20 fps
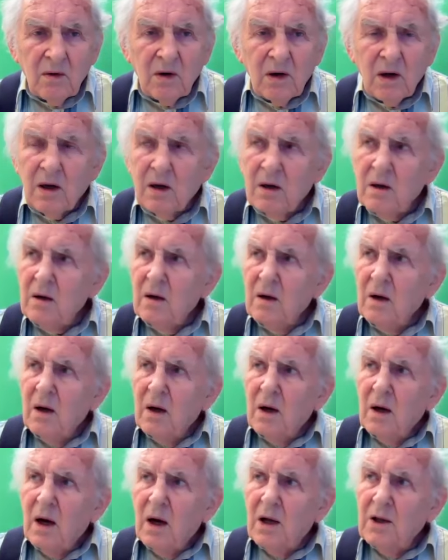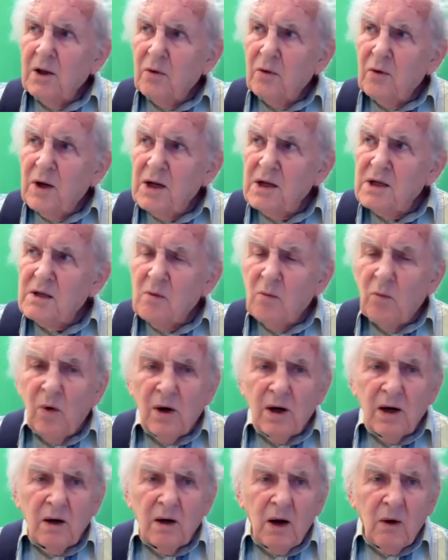Okay. And the reason
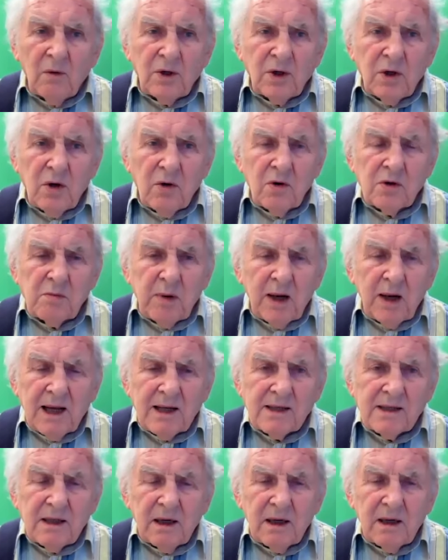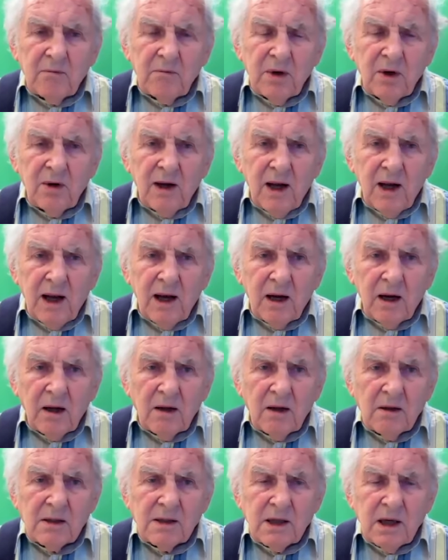why I would use plastic mirror
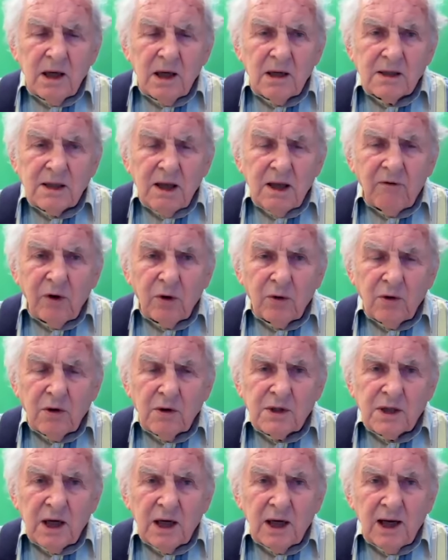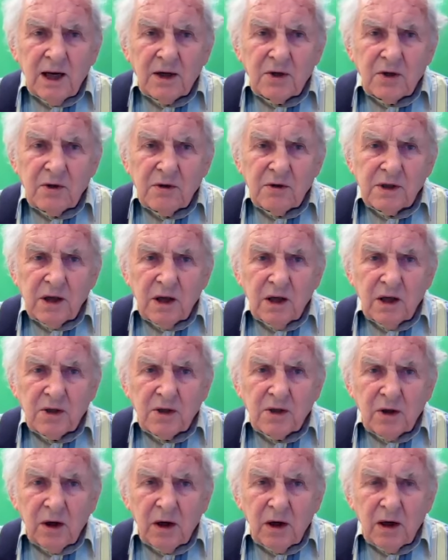handles is if you're using
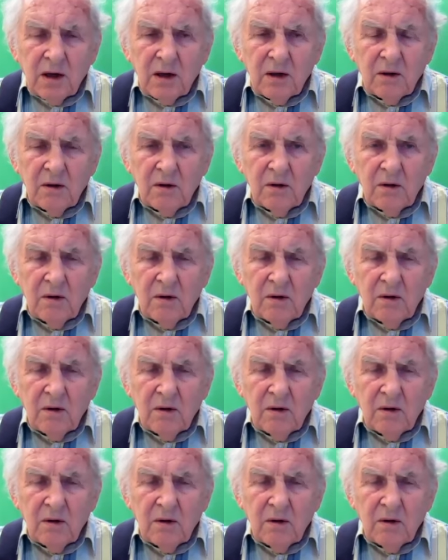electrosurgery,